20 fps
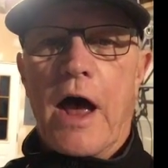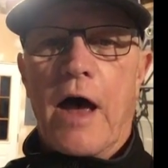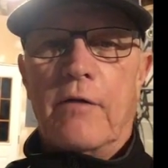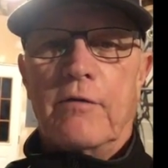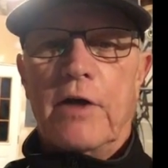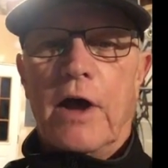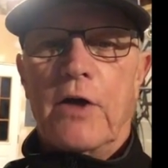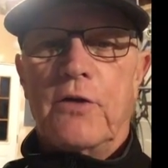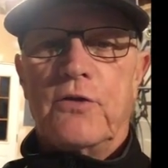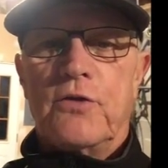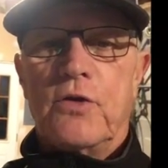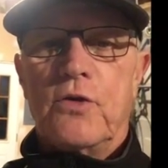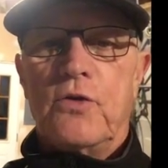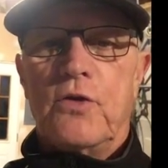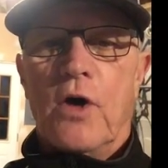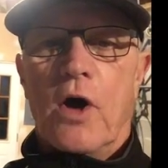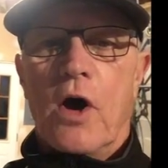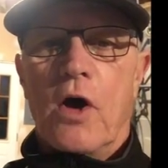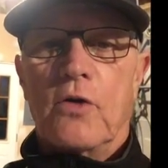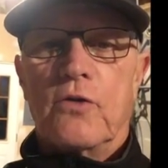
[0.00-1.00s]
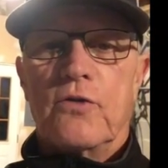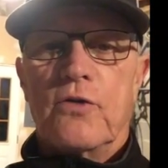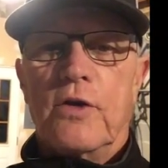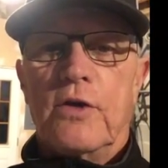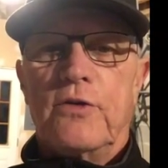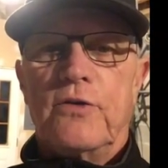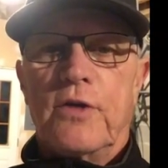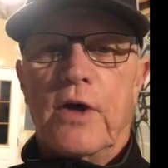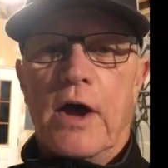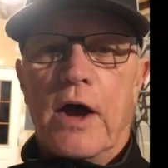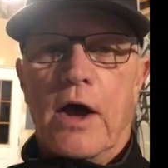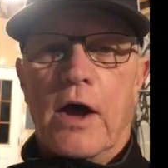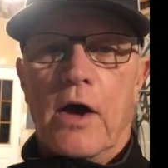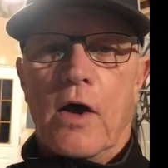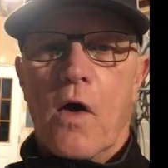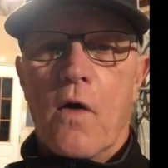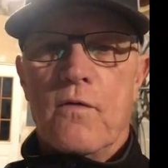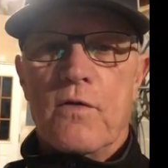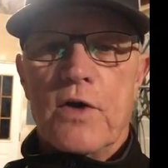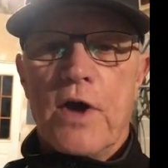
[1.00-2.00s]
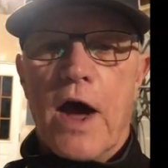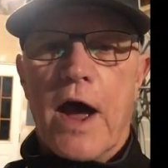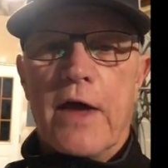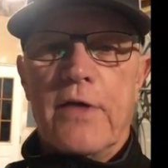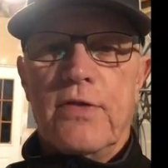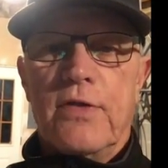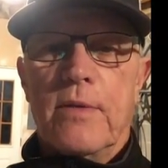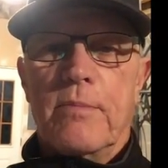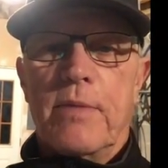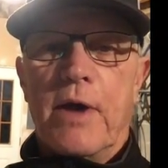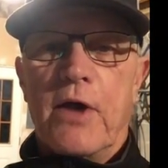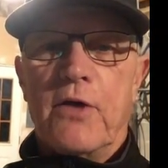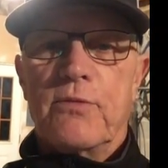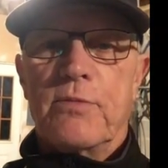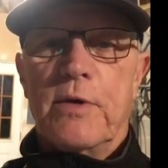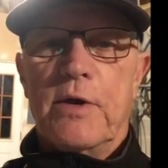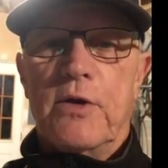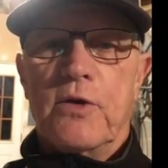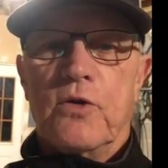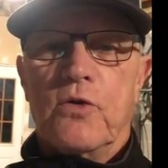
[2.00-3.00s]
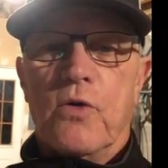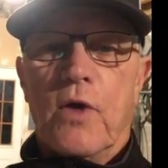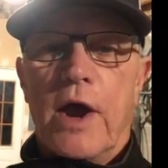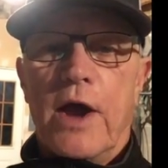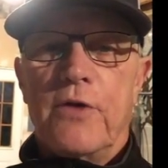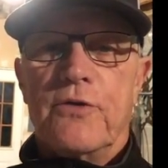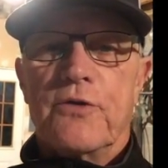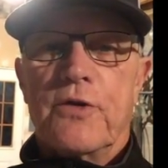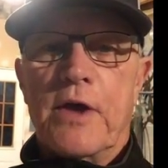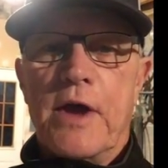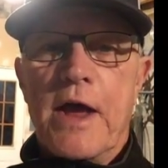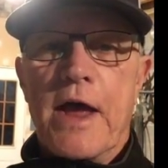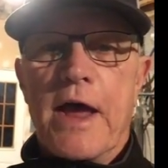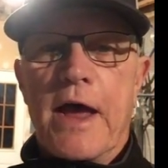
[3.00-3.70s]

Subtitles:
I've got 2 dogs that overnight in the basement in crates,